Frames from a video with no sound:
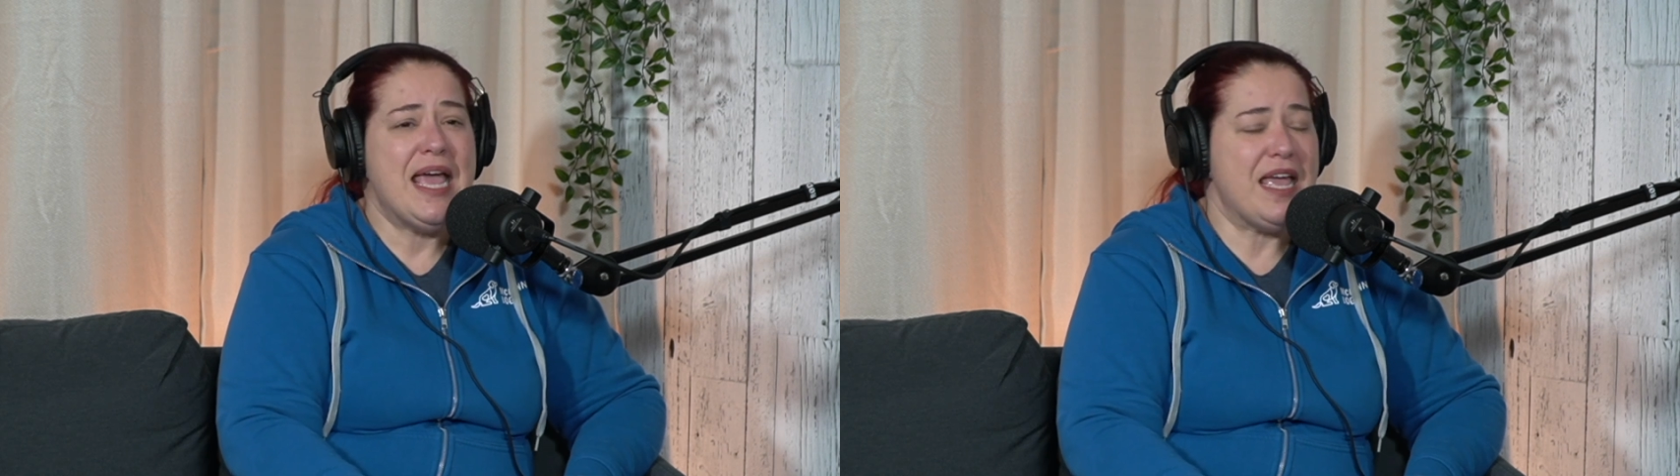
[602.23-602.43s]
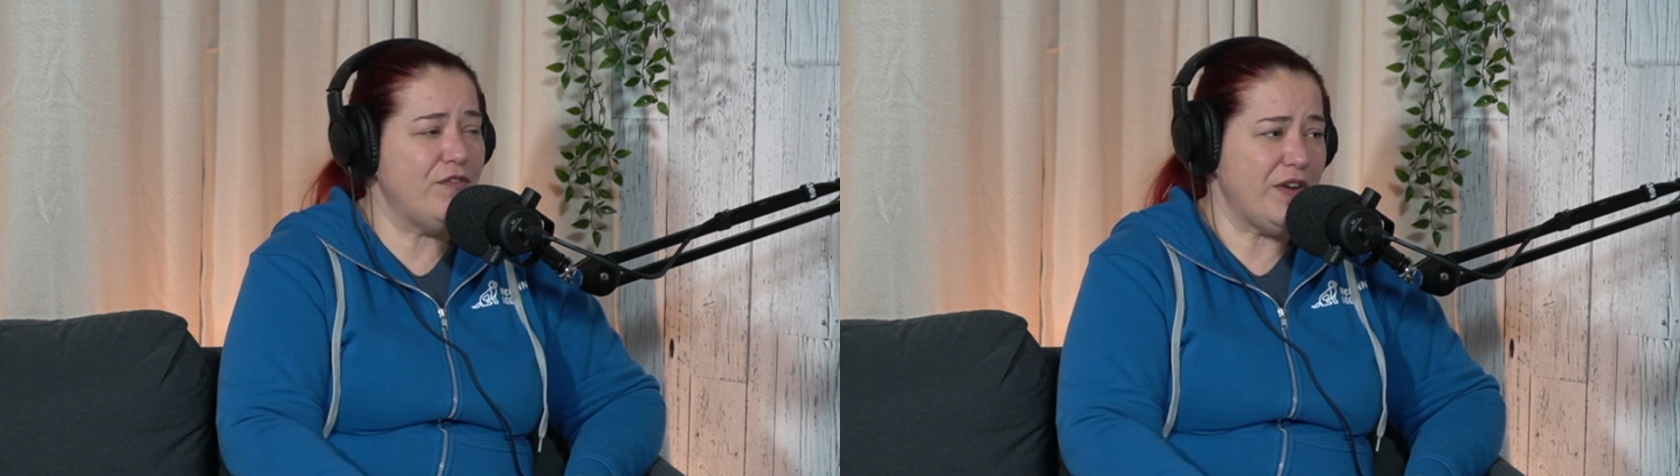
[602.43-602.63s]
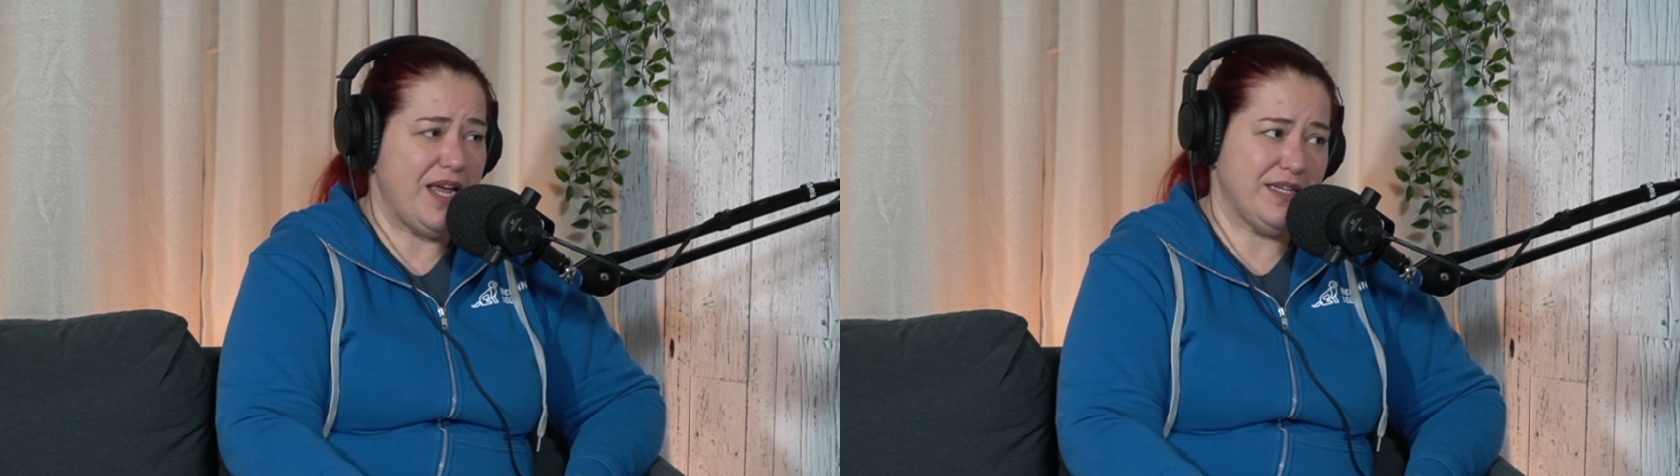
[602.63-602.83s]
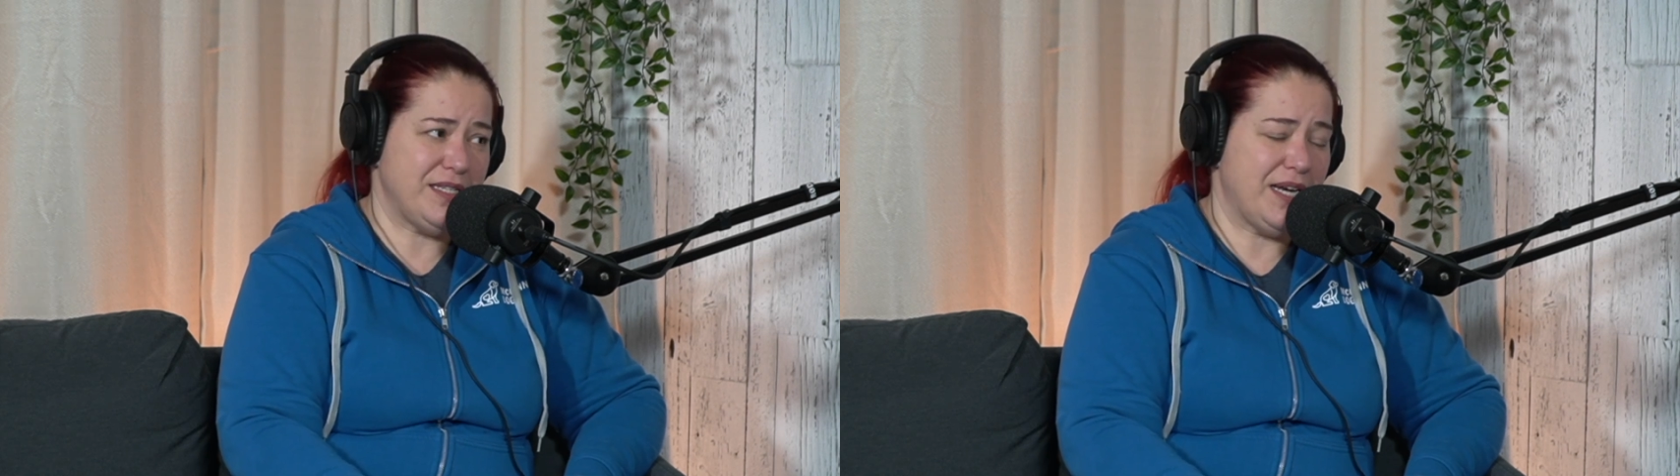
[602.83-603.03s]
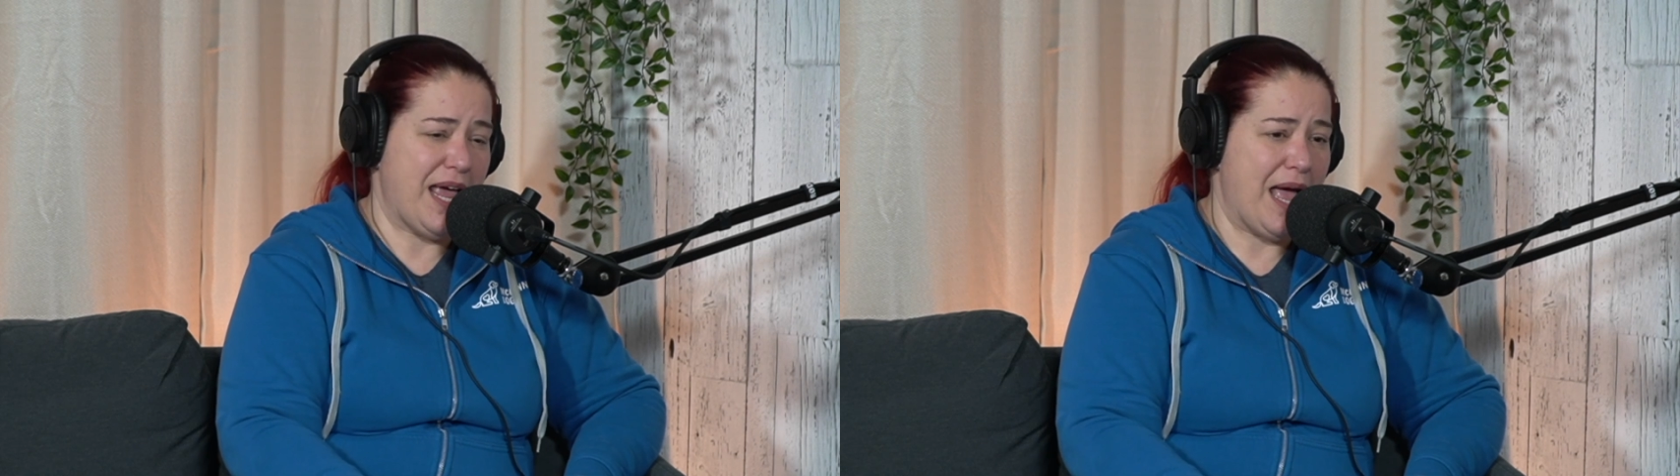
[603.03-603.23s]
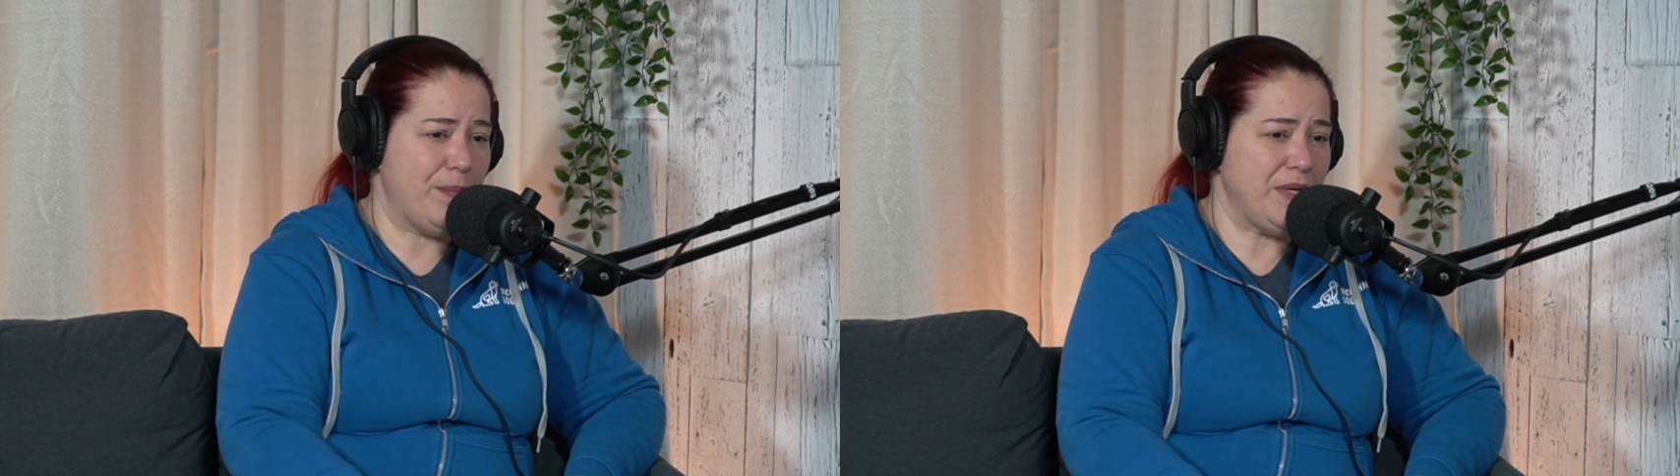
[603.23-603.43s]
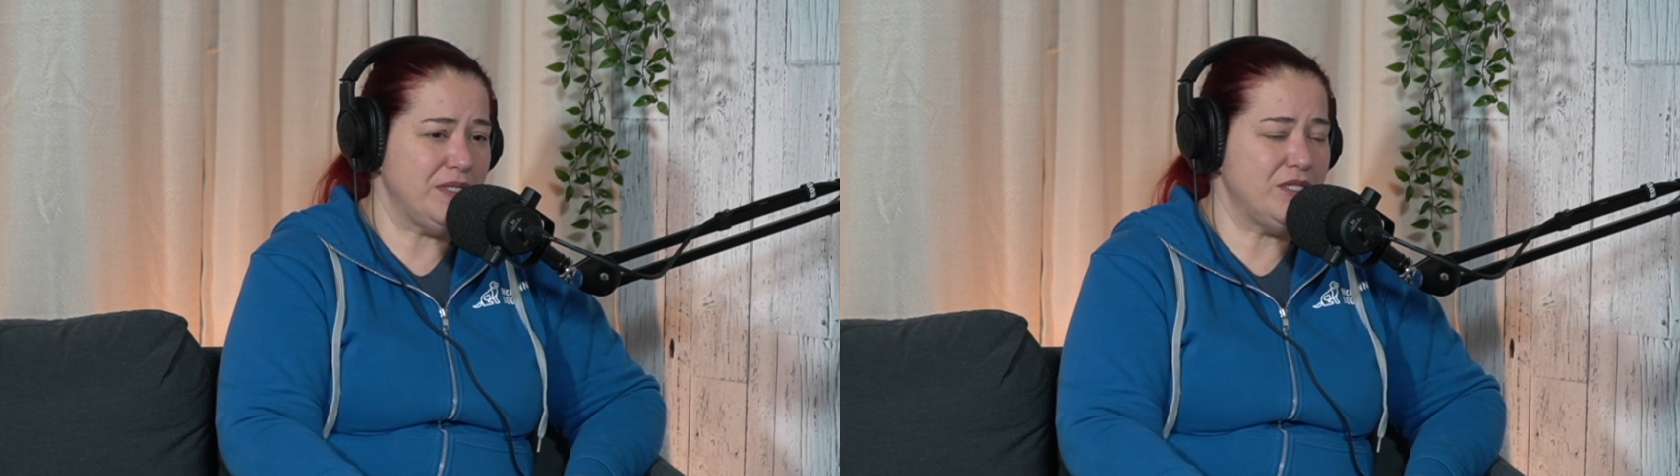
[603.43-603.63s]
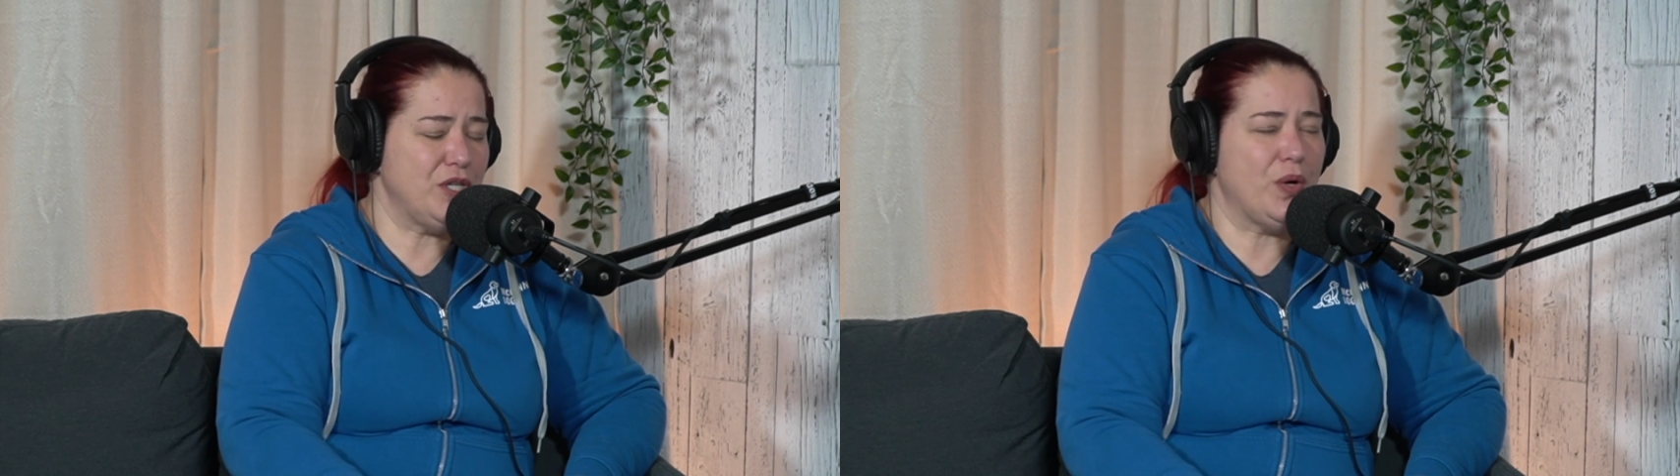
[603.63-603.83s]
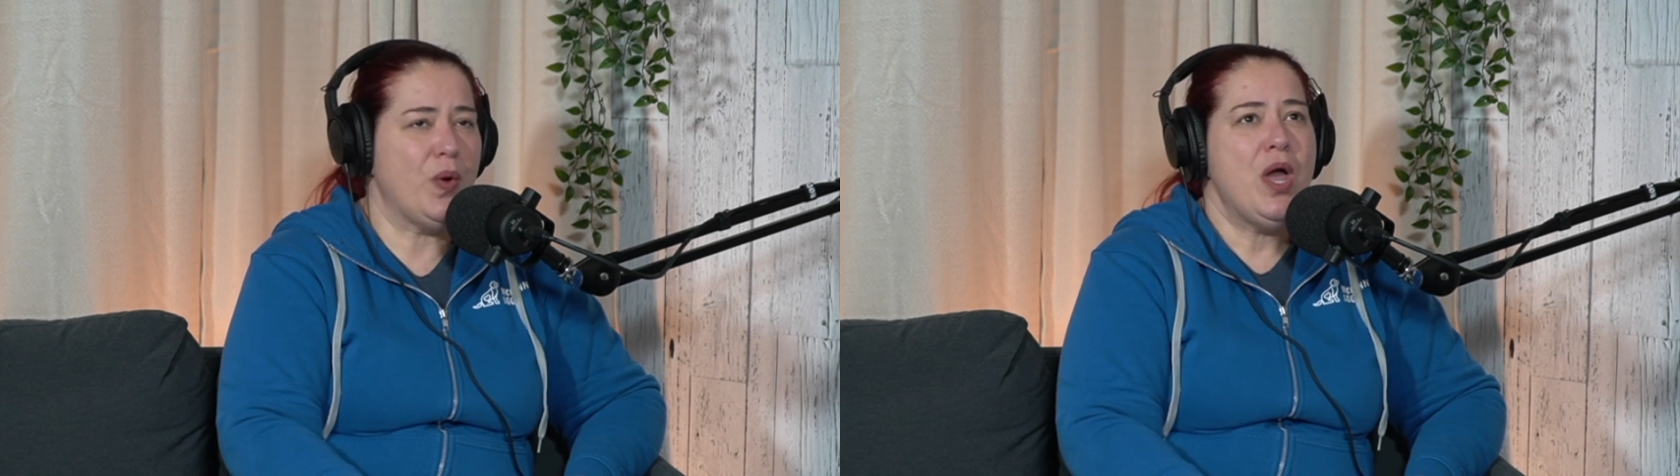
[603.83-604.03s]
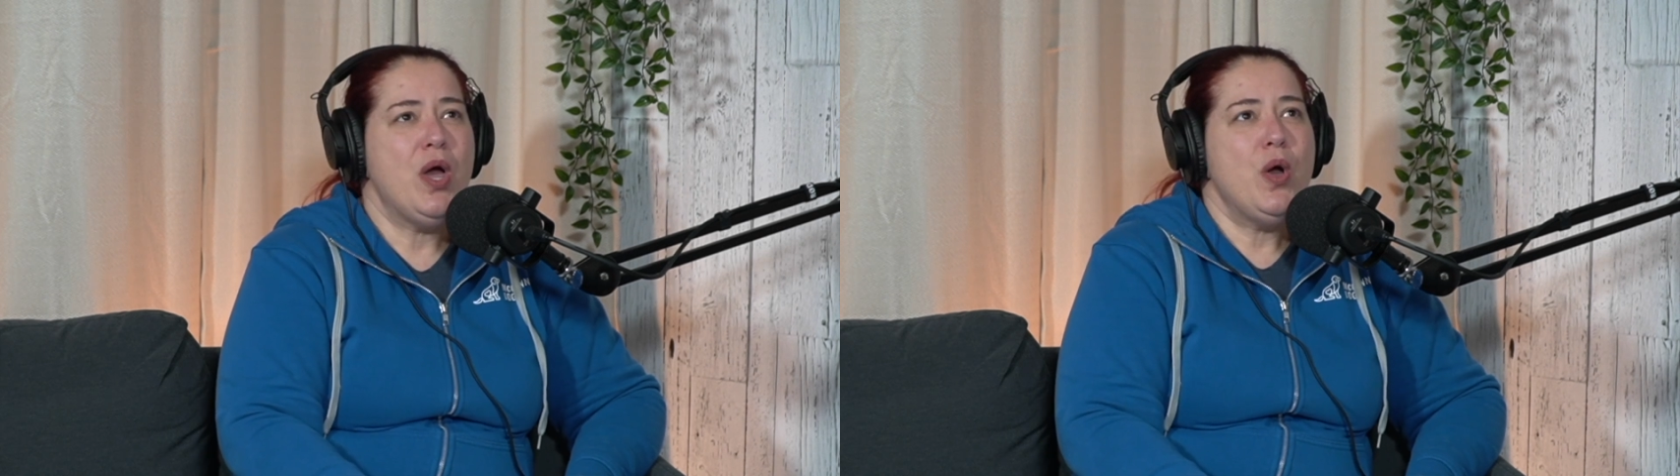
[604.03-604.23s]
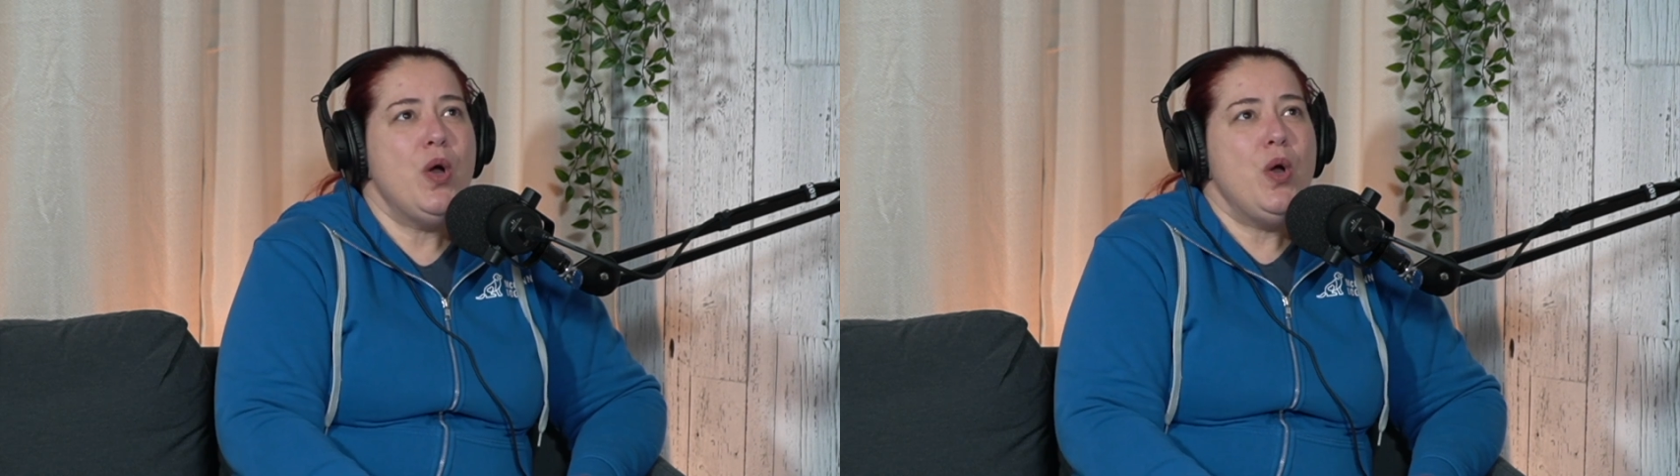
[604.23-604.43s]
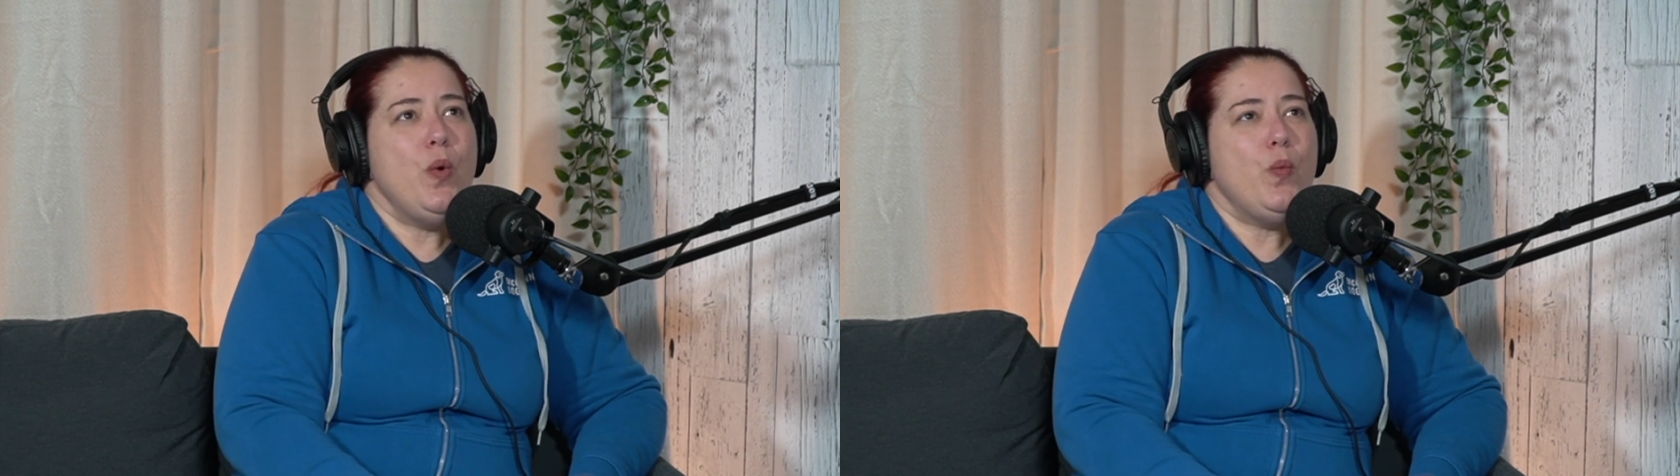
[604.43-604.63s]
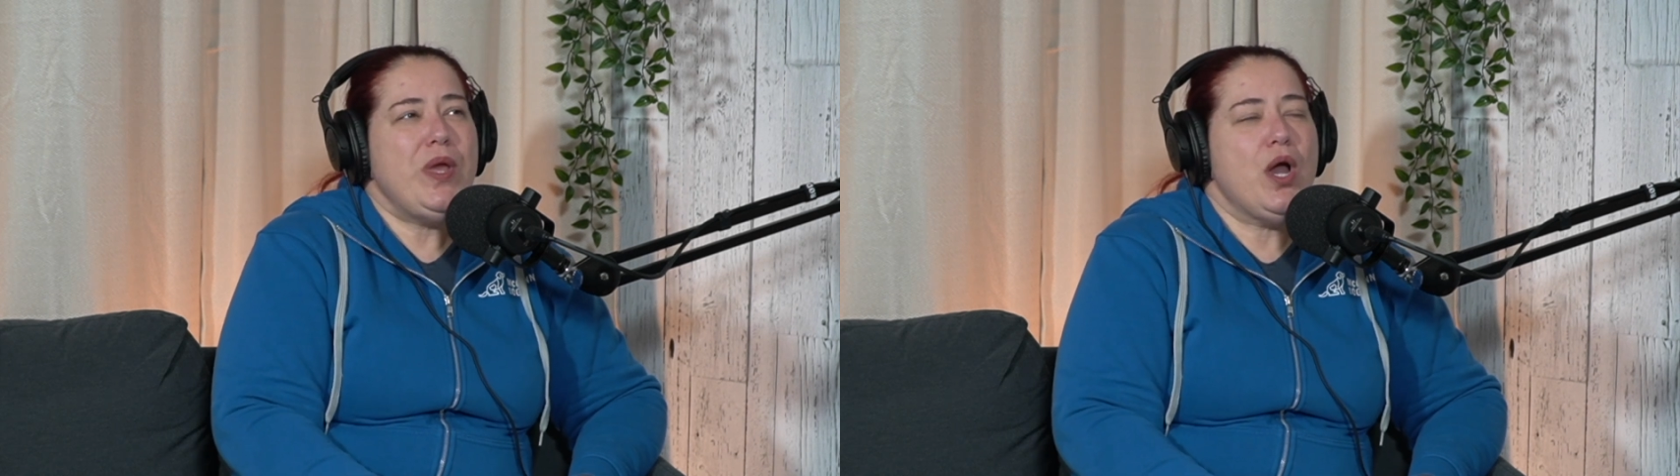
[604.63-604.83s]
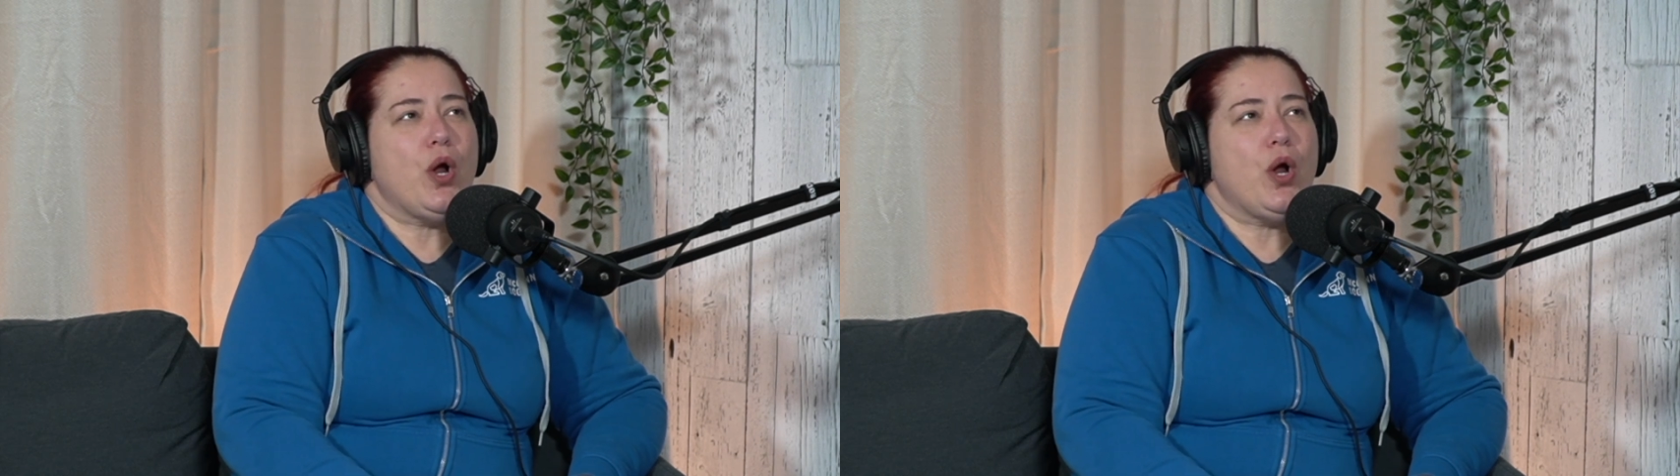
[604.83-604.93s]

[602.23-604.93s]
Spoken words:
if an accident happens, we